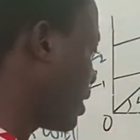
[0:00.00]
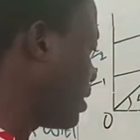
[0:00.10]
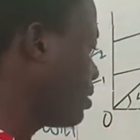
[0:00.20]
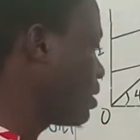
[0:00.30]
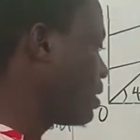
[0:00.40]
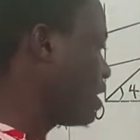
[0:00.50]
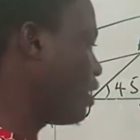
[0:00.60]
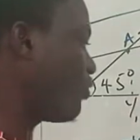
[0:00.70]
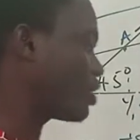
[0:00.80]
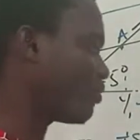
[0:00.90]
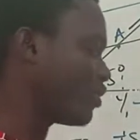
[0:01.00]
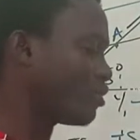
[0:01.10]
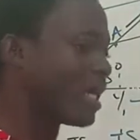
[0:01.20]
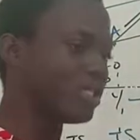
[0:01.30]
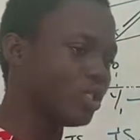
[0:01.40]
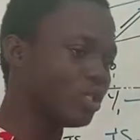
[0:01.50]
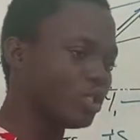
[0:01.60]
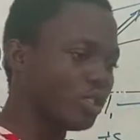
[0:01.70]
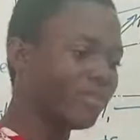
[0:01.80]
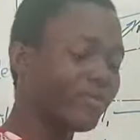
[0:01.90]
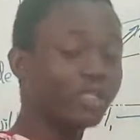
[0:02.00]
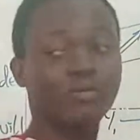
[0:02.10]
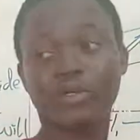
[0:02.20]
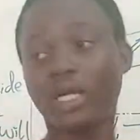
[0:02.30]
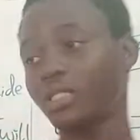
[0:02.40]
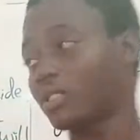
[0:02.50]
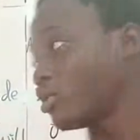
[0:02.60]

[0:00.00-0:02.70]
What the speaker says: thing, effect of a rise in G, effect of a rise in.